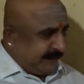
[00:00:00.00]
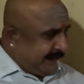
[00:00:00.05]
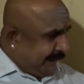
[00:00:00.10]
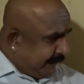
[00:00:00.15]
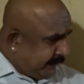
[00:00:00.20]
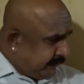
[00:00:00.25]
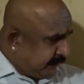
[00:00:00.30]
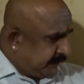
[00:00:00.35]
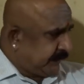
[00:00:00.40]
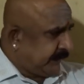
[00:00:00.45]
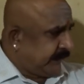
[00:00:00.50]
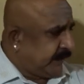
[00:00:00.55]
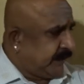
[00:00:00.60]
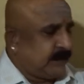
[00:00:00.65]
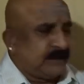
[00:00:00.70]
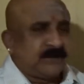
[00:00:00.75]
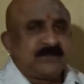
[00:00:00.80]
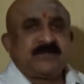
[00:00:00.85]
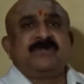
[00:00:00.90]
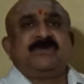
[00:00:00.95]
it
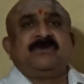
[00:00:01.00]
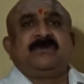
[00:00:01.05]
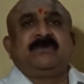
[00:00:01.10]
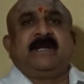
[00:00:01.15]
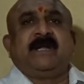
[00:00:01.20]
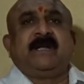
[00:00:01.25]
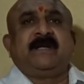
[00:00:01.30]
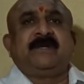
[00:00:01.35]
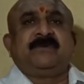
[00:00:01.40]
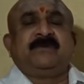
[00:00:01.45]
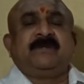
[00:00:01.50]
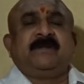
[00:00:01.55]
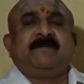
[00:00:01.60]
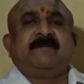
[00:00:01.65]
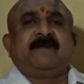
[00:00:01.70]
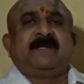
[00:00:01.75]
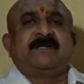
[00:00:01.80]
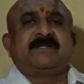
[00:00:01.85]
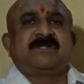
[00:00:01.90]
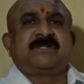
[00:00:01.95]
takes to get you the
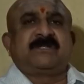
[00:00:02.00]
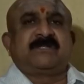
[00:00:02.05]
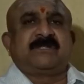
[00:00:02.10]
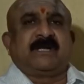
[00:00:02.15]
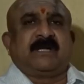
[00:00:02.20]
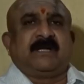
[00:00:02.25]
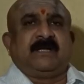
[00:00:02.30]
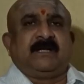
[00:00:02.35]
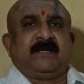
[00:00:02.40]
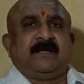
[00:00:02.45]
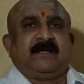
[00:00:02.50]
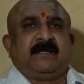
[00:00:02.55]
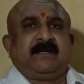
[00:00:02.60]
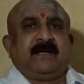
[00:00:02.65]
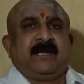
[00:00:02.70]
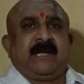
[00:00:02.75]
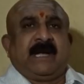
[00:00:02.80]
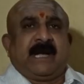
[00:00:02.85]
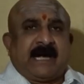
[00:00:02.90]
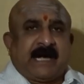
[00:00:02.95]
first child.
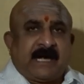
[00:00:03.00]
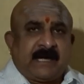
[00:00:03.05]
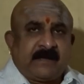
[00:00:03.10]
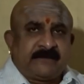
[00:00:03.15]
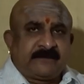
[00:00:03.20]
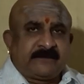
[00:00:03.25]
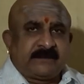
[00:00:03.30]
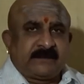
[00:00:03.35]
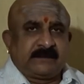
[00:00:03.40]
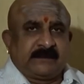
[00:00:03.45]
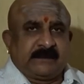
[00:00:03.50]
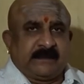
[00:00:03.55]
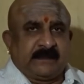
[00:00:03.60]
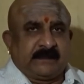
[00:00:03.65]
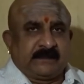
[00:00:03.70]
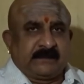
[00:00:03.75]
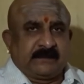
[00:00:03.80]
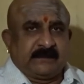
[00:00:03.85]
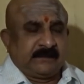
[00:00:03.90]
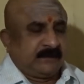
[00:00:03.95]
After
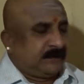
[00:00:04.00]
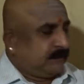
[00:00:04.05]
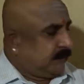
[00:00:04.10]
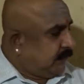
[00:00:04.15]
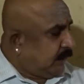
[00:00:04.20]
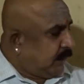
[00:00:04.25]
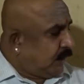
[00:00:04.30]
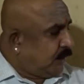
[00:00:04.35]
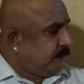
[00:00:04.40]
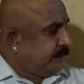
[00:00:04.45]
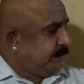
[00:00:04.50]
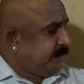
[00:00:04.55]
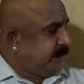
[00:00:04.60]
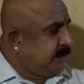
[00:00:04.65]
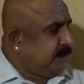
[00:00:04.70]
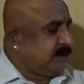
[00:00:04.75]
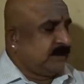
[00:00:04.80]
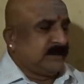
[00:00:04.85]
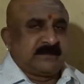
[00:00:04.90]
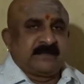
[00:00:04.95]
that, how many
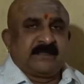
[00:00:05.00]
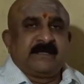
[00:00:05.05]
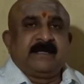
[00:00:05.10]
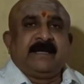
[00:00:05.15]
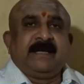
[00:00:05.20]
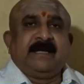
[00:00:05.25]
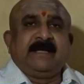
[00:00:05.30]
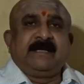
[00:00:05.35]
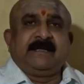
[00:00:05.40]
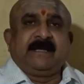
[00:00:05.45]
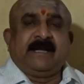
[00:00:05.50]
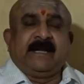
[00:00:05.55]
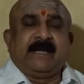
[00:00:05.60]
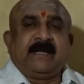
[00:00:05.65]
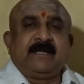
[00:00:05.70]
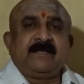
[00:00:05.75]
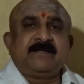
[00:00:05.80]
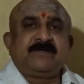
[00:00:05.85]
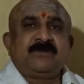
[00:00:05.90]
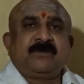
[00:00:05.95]
years it
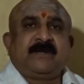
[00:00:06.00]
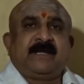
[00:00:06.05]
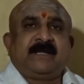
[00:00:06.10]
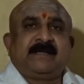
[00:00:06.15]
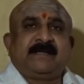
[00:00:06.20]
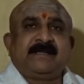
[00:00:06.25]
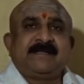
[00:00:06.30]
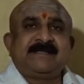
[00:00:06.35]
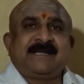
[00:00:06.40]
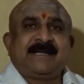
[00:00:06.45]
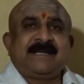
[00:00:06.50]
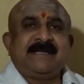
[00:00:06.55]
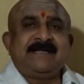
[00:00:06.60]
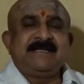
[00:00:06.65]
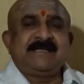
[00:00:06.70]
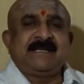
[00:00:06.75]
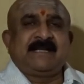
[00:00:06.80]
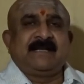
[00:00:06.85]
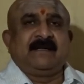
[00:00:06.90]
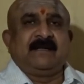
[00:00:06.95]
takes to get the second
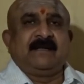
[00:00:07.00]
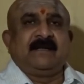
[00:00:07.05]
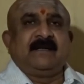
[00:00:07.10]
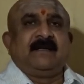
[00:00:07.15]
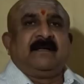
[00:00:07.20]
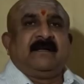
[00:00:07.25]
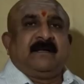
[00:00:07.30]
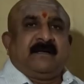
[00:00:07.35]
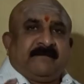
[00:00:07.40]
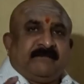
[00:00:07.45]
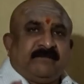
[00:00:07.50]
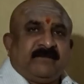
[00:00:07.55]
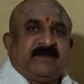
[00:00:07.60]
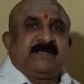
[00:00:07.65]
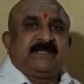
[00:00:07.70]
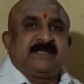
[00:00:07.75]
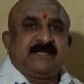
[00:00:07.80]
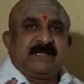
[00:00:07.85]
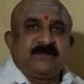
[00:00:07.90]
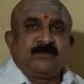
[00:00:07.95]
child.
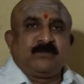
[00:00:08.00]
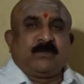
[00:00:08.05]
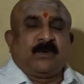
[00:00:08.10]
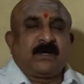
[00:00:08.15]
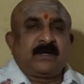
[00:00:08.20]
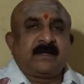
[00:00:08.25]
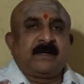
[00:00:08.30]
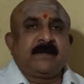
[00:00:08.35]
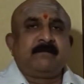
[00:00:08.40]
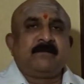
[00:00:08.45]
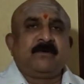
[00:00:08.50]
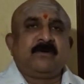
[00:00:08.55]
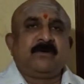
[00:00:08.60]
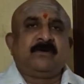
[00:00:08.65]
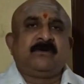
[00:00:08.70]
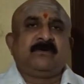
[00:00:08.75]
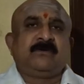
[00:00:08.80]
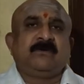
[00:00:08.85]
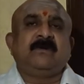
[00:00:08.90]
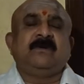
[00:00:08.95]
This is what I am
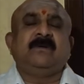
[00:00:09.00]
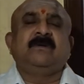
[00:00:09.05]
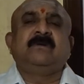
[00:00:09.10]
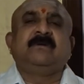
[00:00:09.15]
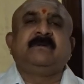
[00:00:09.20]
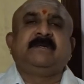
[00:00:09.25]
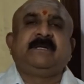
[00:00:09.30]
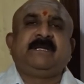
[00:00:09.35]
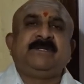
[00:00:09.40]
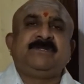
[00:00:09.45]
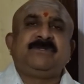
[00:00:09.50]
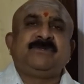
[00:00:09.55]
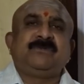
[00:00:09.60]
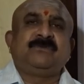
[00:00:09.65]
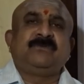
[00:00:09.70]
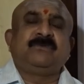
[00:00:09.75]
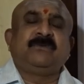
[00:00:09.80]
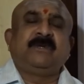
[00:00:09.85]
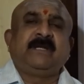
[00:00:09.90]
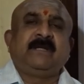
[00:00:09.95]
going to teach you
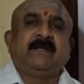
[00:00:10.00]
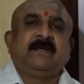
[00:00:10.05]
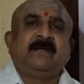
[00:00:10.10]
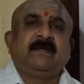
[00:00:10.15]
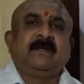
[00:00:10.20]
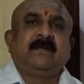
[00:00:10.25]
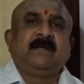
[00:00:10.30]
today.